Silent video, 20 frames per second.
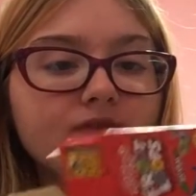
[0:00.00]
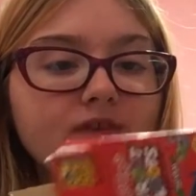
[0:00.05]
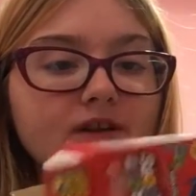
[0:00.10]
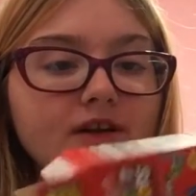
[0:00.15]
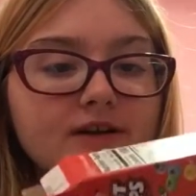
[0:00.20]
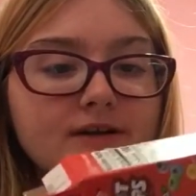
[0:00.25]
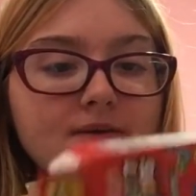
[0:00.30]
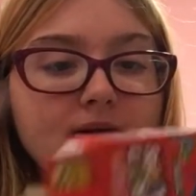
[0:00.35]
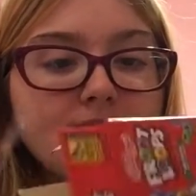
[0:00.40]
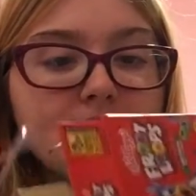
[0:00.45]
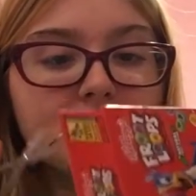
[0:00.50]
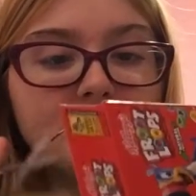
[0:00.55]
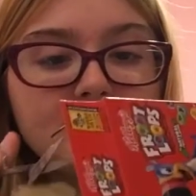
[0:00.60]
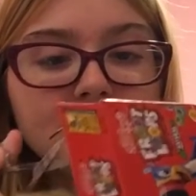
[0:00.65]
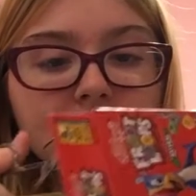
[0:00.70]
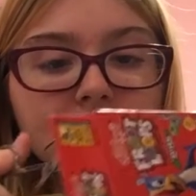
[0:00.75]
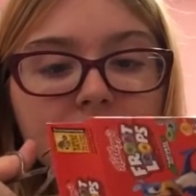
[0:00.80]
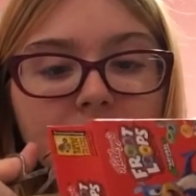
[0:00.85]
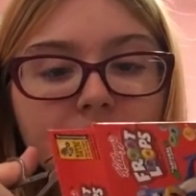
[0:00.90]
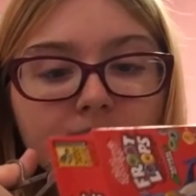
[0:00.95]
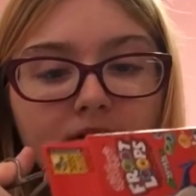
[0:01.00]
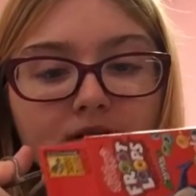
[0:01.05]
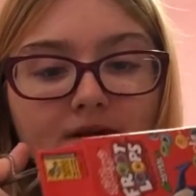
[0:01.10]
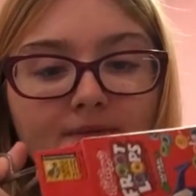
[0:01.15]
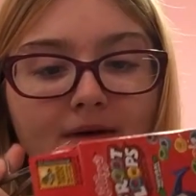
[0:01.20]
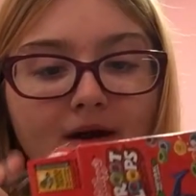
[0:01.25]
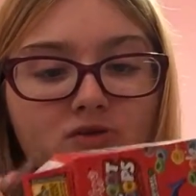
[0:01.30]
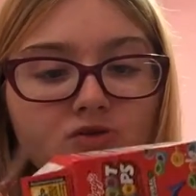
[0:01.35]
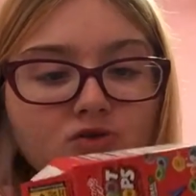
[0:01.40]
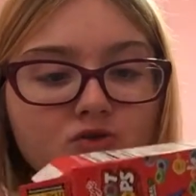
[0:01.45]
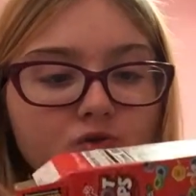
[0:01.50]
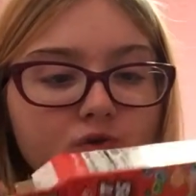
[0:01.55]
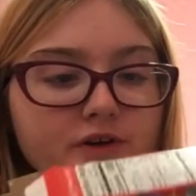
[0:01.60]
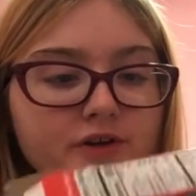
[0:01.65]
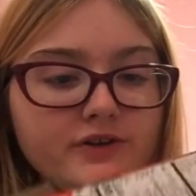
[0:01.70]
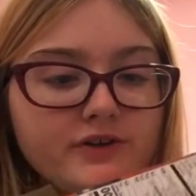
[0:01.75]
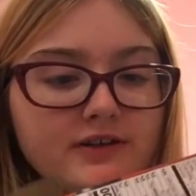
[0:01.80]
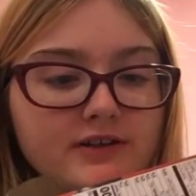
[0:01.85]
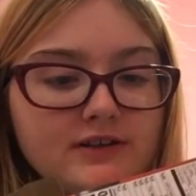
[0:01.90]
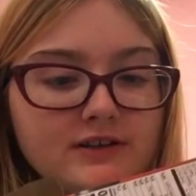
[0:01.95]
Like, am I missing something about
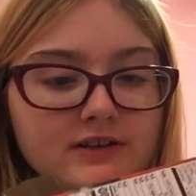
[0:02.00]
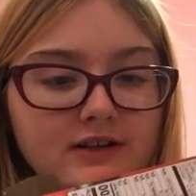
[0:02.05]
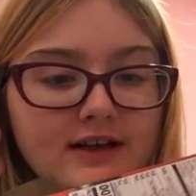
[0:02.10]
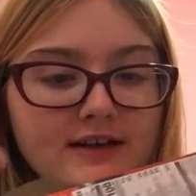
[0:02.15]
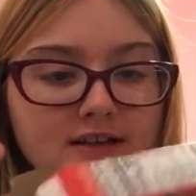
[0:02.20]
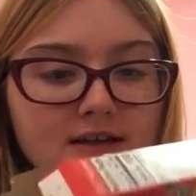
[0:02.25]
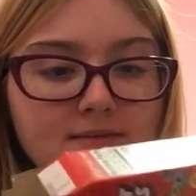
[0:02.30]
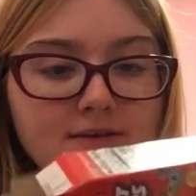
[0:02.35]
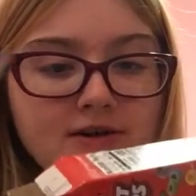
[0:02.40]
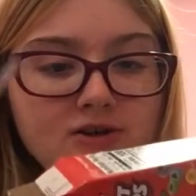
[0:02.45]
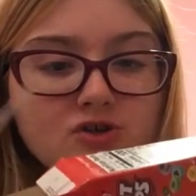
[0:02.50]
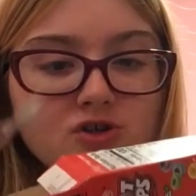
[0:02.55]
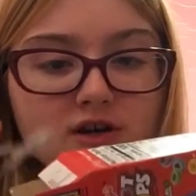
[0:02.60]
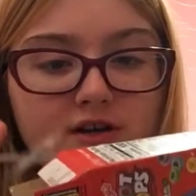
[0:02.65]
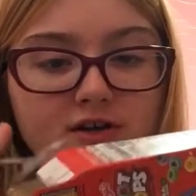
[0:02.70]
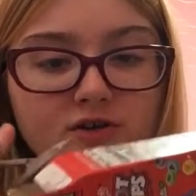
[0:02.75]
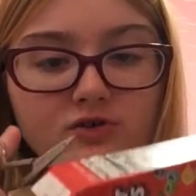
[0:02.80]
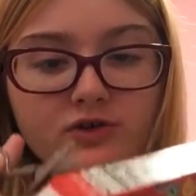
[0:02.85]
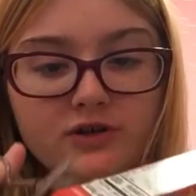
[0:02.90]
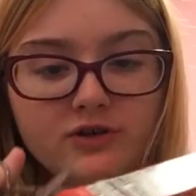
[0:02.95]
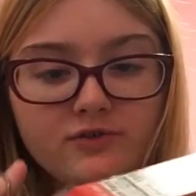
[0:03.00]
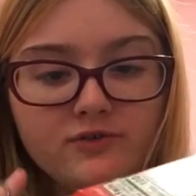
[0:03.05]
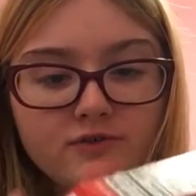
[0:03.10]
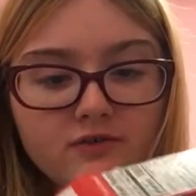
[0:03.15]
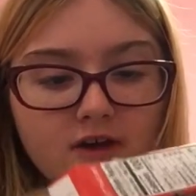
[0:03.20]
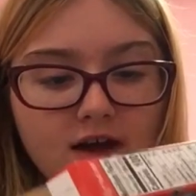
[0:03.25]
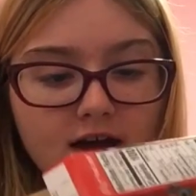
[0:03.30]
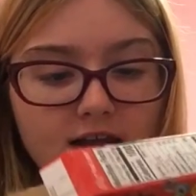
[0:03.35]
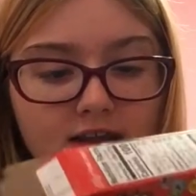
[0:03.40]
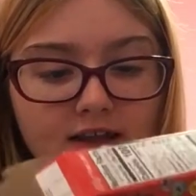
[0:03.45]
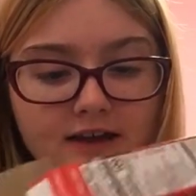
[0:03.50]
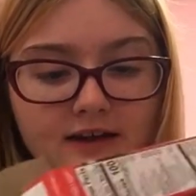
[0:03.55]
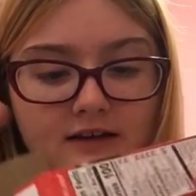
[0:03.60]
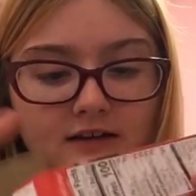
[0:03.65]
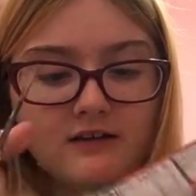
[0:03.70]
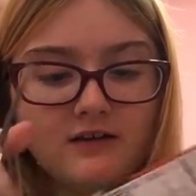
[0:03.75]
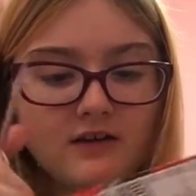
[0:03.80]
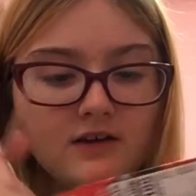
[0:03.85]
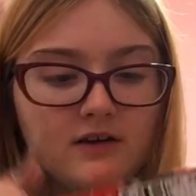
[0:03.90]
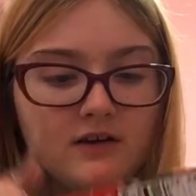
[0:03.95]
Twitter? Because last time I checked, Twitter, I, li uh,
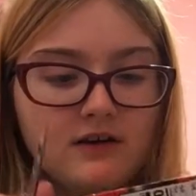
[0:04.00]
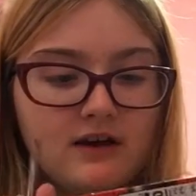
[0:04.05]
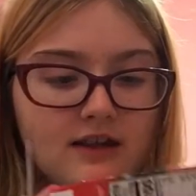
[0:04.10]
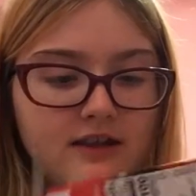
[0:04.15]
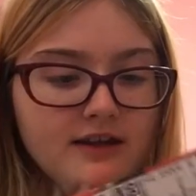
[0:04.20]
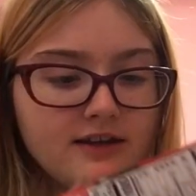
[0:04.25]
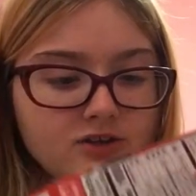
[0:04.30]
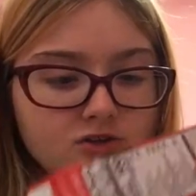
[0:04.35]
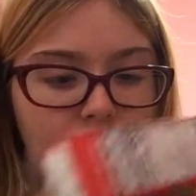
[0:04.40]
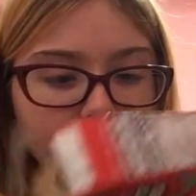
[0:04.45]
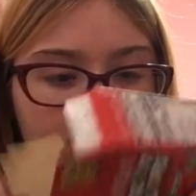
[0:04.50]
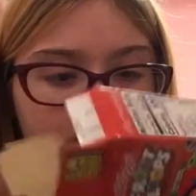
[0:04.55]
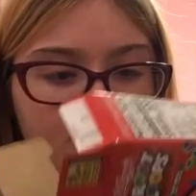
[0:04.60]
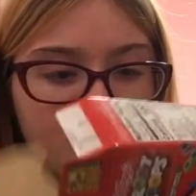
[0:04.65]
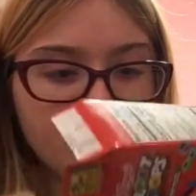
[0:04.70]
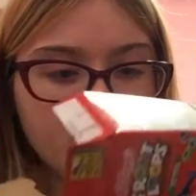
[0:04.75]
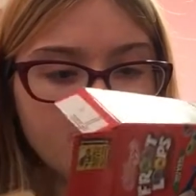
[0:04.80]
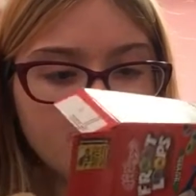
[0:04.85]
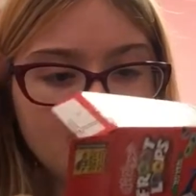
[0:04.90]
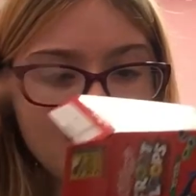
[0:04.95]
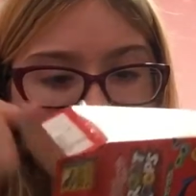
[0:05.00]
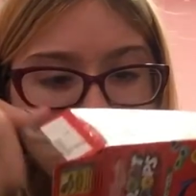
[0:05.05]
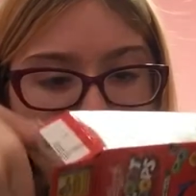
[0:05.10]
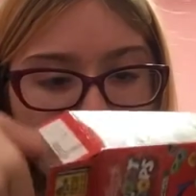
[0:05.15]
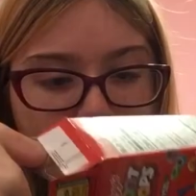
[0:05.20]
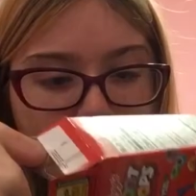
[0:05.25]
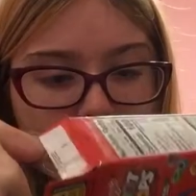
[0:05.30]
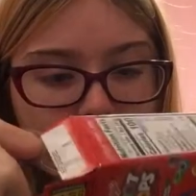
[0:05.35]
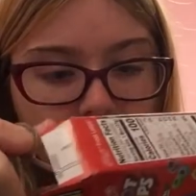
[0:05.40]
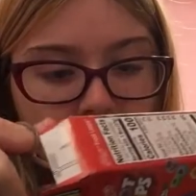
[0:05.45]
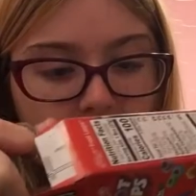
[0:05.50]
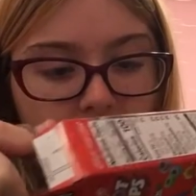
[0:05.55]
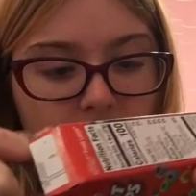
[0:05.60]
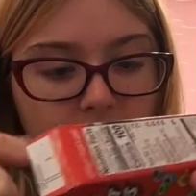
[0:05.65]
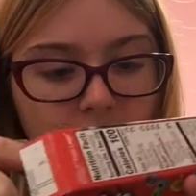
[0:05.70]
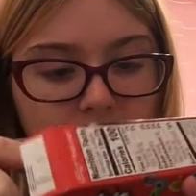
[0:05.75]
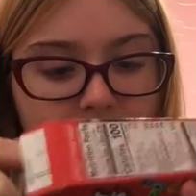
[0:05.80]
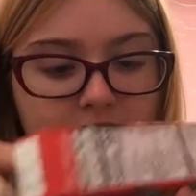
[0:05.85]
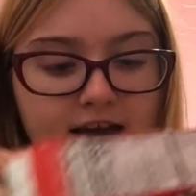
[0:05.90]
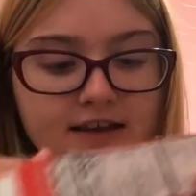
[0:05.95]
I like Twitter. Twitter's not bad.
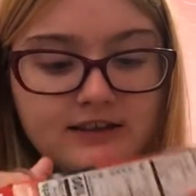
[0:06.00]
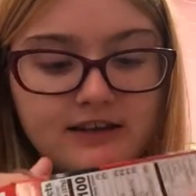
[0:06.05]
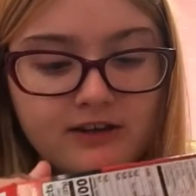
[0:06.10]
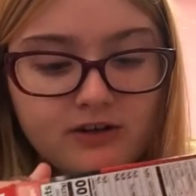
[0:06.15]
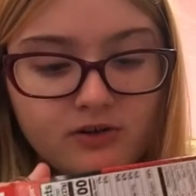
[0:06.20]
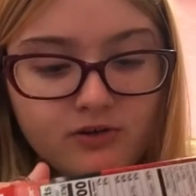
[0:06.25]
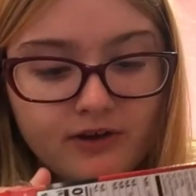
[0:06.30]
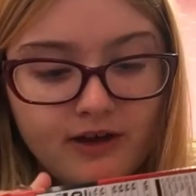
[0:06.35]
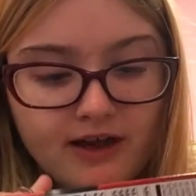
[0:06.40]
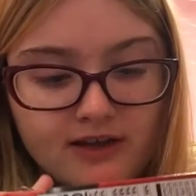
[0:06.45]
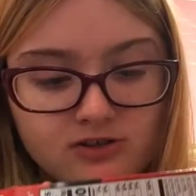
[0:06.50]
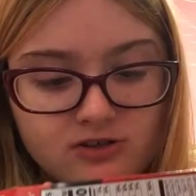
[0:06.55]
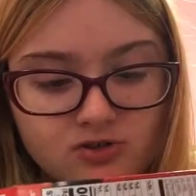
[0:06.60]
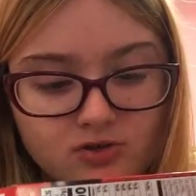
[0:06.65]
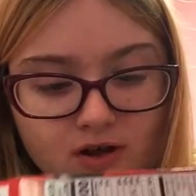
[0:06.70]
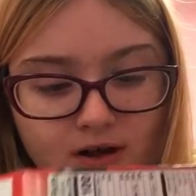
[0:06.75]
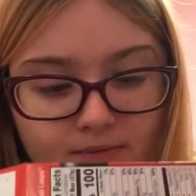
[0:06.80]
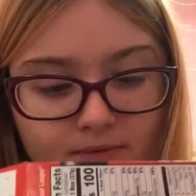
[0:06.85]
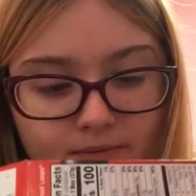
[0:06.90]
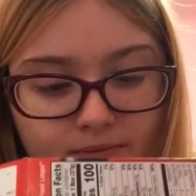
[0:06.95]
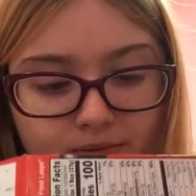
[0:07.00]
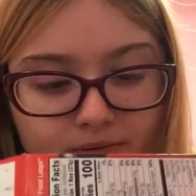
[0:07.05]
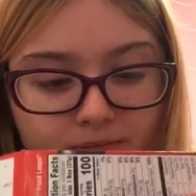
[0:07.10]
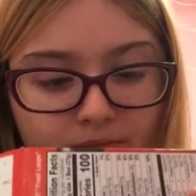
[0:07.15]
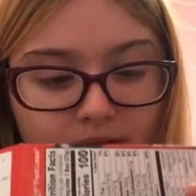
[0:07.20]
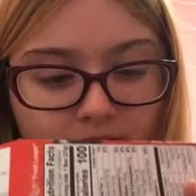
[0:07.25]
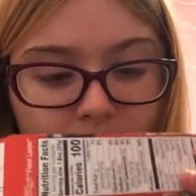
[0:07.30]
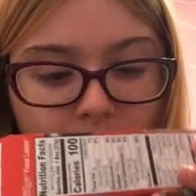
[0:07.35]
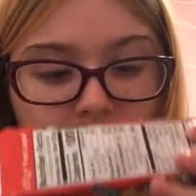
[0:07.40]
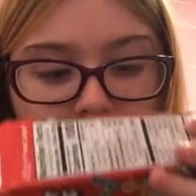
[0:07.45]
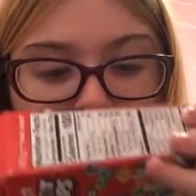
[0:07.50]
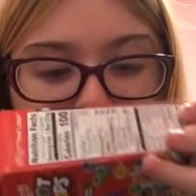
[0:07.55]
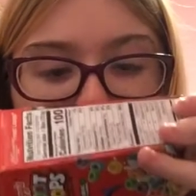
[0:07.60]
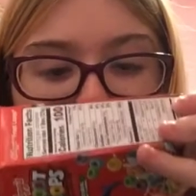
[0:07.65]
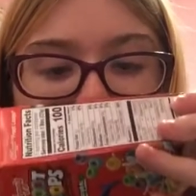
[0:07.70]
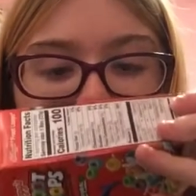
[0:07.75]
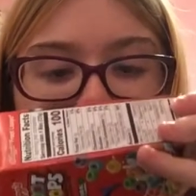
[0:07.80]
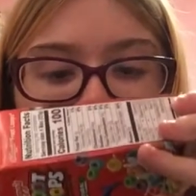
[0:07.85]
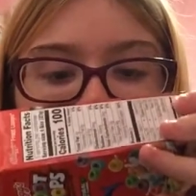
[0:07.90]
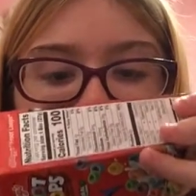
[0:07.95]
Yes, I know it has drama, but me, you're
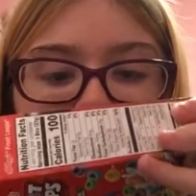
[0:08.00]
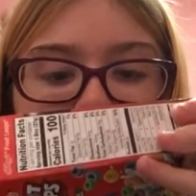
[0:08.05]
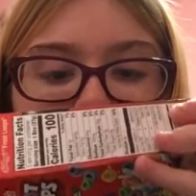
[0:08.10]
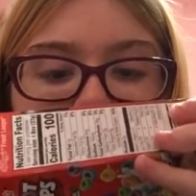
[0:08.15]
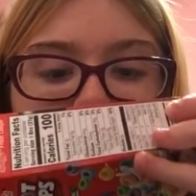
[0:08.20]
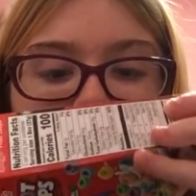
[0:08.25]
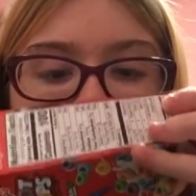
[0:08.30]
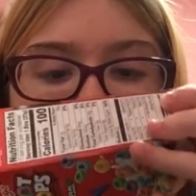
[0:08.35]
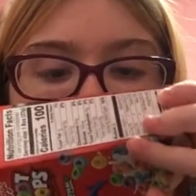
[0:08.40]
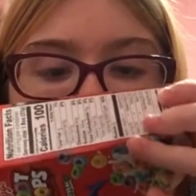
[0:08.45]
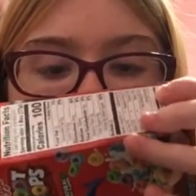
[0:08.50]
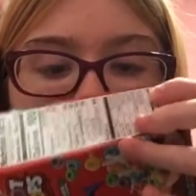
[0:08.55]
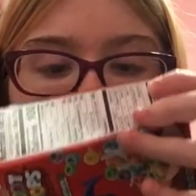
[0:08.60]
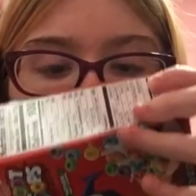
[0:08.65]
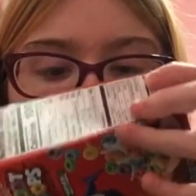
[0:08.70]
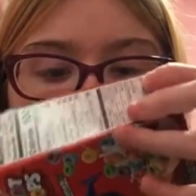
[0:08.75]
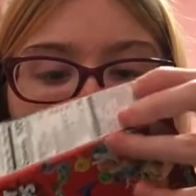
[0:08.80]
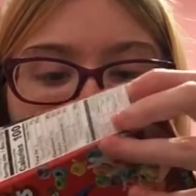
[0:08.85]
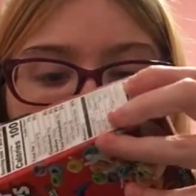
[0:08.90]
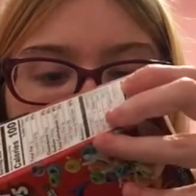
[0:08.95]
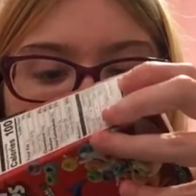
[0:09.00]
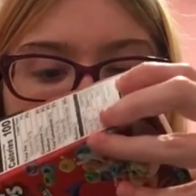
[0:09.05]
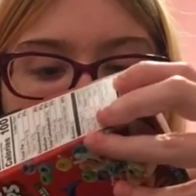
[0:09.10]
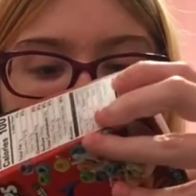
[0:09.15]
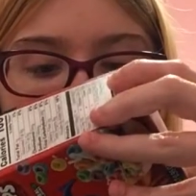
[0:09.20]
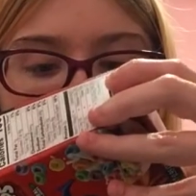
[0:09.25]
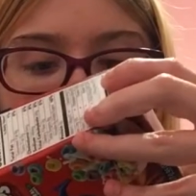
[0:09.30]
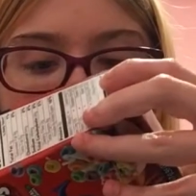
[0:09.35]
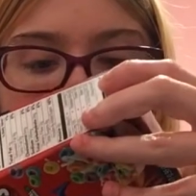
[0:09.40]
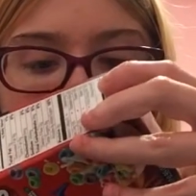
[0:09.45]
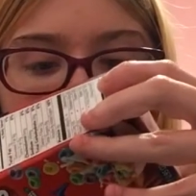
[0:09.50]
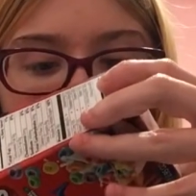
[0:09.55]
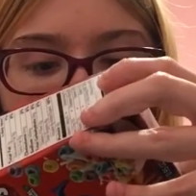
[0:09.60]
going to get that on any social media platform.